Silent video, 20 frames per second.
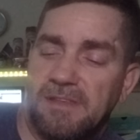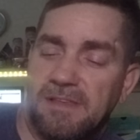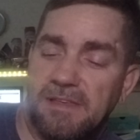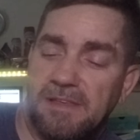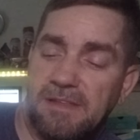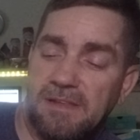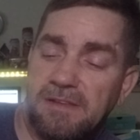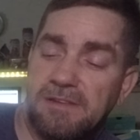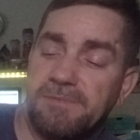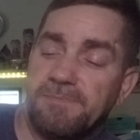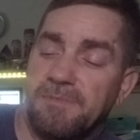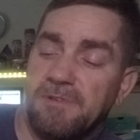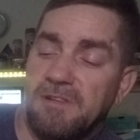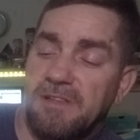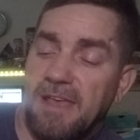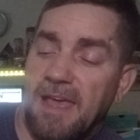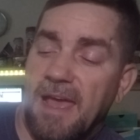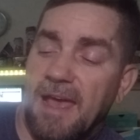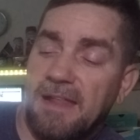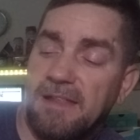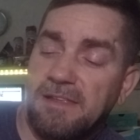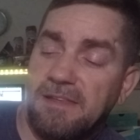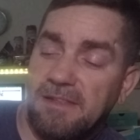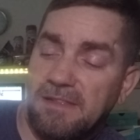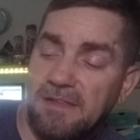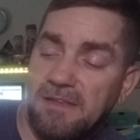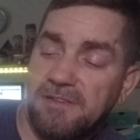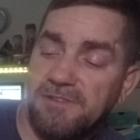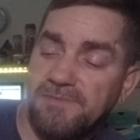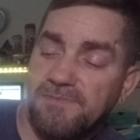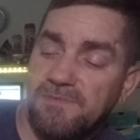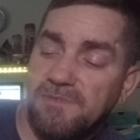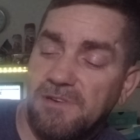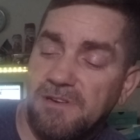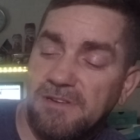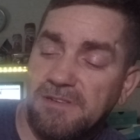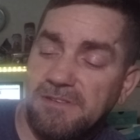And it's pretty handy, it does work.